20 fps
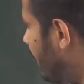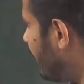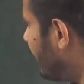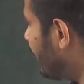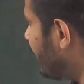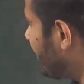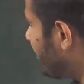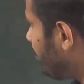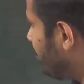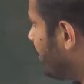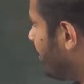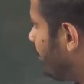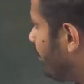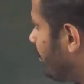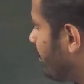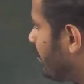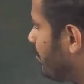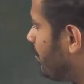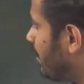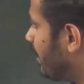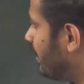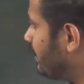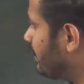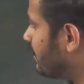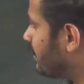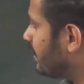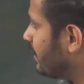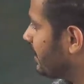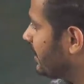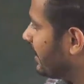it double for the mass.
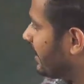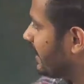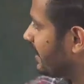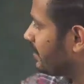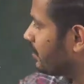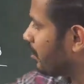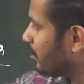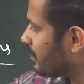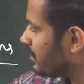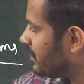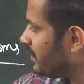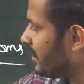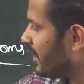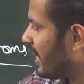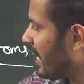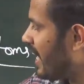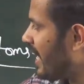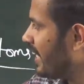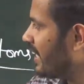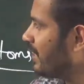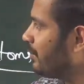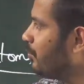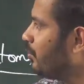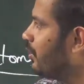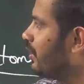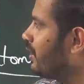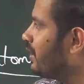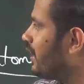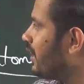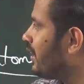It is oxygen atom
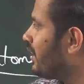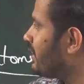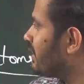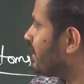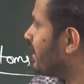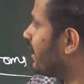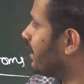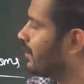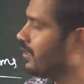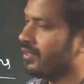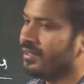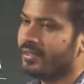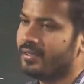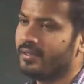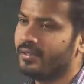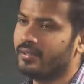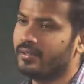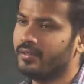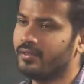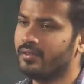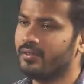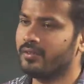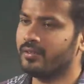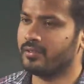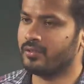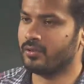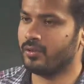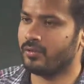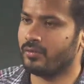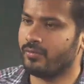only they are asking.
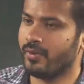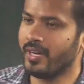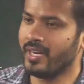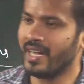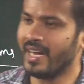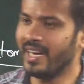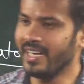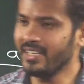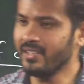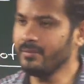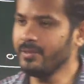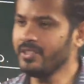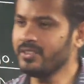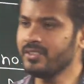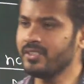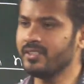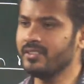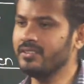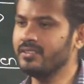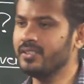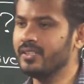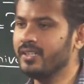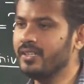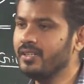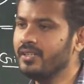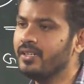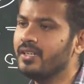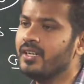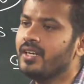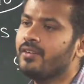So when atom is
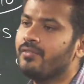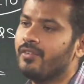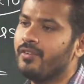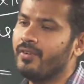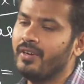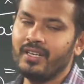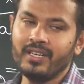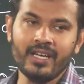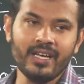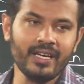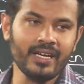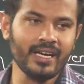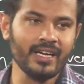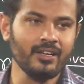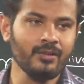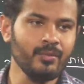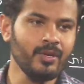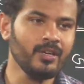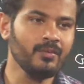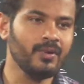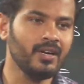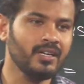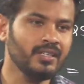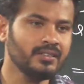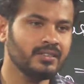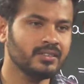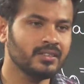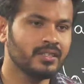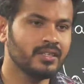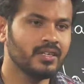concerned, we will take atomic
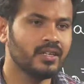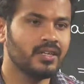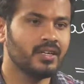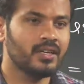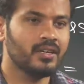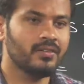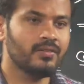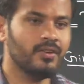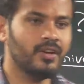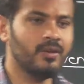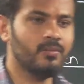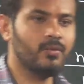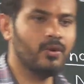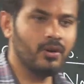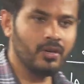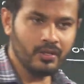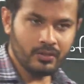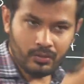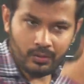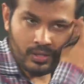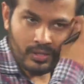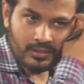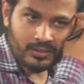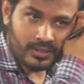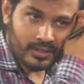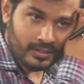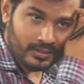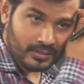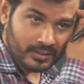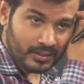mass. When molecule is
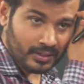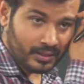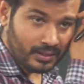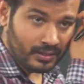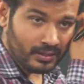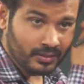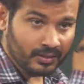concerned,